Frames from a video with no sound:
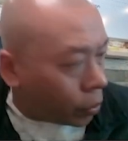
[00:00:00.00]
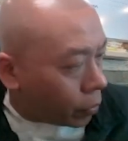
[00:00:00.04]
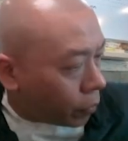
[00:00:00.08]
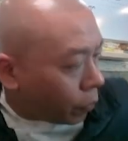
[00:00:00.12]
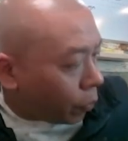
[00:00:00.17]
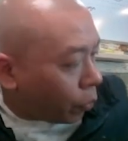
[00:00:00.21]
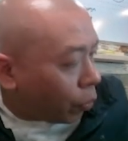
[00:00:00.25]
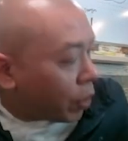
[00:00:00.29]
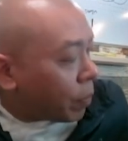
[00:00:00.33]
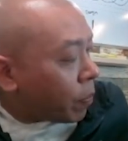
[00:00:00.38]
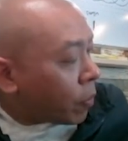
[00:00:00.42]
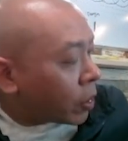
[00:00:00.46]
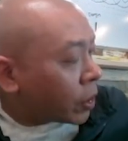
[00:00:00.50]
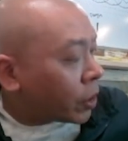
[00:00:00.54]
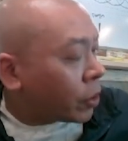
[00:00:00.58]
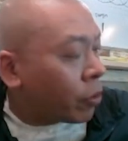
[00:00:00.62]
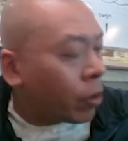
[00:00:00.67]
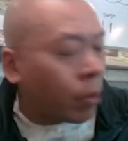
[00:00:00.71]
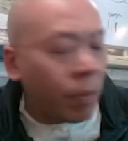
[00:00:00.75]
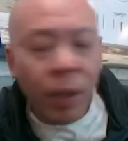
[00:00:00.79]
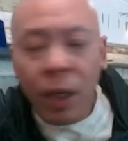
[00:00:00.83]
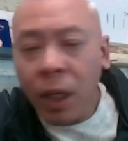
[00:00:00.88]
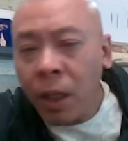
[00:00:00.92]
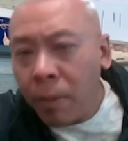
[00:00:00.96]

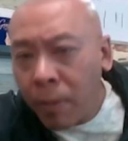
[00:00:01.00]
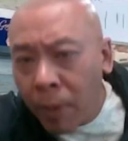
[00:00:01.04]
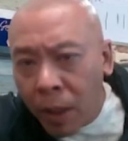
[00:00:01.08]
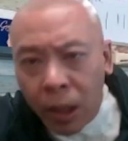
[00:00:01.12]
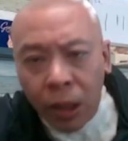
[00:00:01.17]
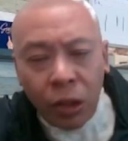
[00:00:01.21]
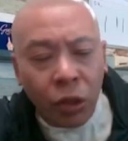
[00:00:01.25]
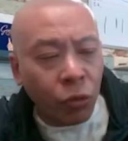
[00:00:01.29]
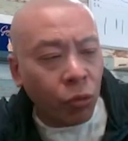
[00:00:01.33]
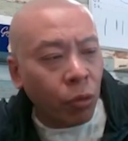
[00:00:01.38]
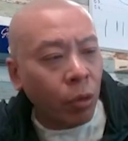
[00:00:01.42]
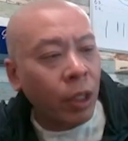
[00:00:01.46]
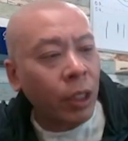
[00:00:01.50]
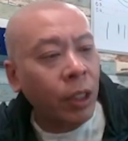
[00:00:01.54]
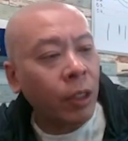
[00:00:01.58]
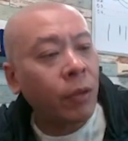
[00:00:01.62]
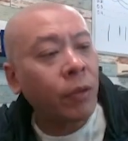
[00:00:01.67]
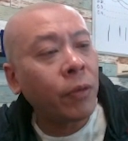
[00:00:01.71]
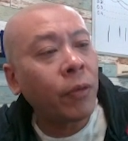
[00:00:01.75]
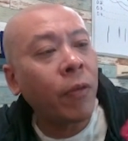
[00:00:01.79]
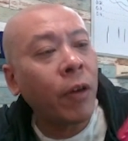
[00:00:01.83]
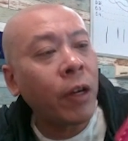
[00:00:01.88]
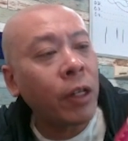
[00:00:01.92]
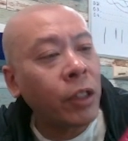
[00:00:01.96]
3.0 millimeter stroke length
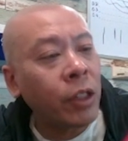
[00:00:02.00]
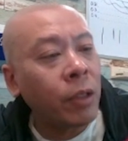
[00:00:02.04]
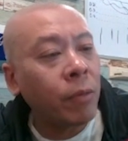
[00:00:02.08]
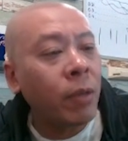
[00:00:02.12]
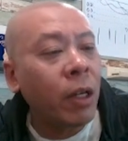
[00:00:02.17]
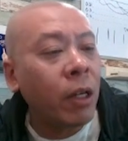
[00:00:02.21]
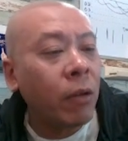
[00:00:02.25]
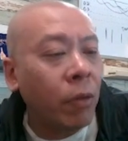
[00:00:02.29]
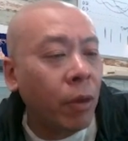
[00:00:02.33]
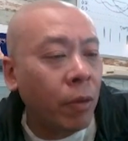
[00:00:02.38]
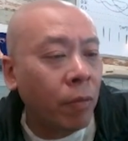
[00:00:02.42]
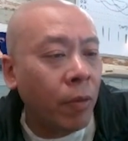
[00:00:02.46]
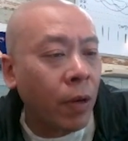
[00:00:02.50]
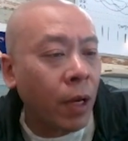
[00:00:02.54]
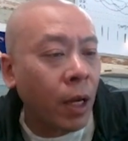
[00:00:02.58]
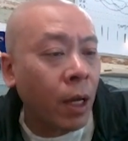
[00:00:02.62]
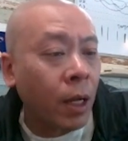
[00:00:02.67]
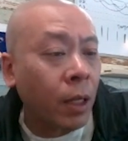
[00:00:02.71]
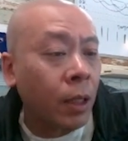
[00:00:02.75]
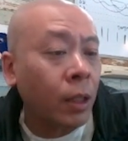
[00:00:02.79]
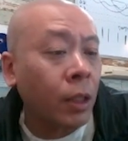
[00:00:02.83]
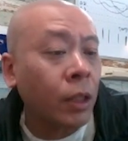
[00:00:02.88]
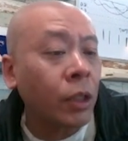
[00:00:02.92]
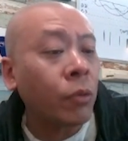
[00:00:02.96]
is very similar with
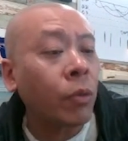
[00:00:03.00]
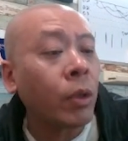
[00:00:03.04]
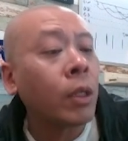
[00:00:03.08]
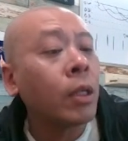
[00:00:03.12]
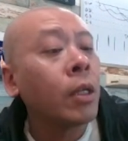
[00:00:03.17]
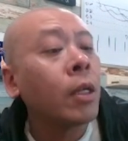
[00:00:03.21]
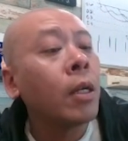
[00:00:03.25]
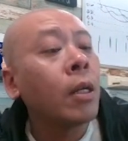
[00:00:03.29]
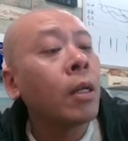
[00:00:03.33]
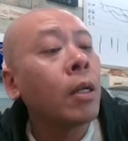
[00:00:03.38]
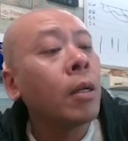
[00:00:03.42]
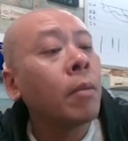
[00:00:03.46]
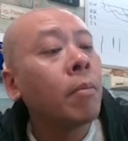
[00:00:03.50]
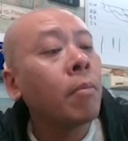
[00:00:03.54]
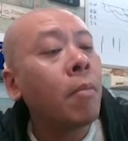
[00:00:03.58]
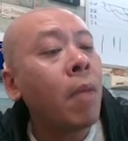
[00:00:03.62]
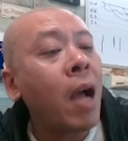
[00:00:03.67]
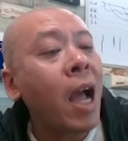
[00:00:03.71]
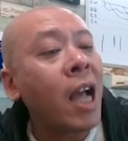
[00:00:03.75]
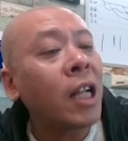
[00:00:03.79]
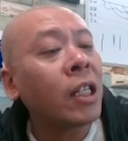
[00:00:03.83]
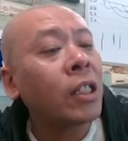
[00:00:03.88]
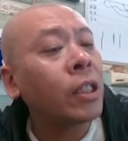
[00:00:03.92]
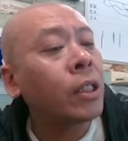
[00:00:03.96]
this one,
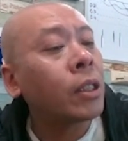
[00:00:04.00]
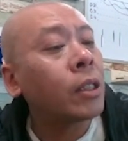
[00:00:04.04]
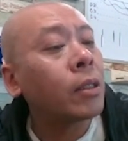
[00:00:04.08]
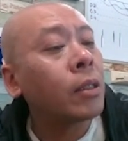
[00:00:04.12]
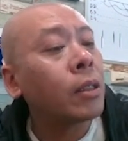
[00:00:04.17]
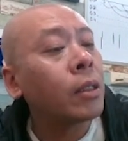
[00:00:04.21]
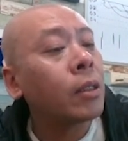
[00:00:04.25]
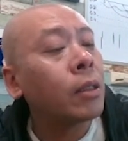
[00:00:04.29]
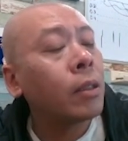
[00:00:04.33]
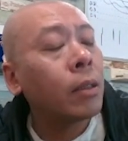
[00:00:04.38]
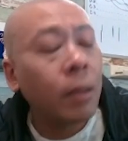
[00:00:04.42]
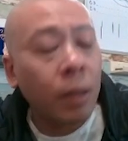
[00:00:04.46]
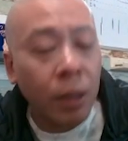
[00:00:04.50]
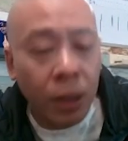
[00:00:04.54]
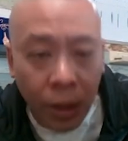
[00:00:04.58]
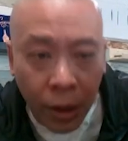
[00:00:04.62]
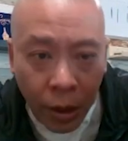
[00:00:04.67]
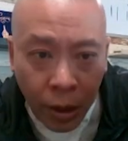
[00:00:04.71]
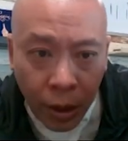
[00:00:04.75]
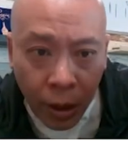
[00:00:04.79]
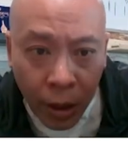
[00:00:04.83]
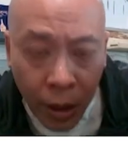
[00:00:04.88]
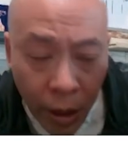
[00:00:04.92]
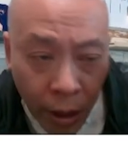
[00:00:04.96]
Mass
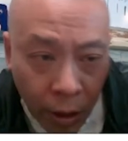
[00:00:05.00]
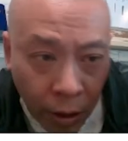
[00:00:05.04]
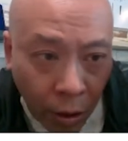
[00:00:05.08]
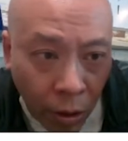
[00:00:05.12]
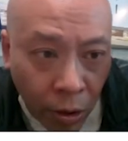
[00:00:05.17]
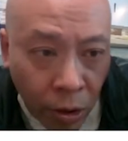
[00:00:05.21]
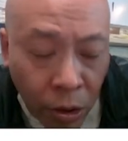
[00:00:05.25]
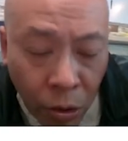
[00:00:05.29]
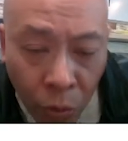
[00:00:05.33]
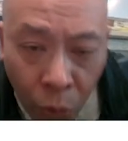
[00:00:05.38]
Seer. This is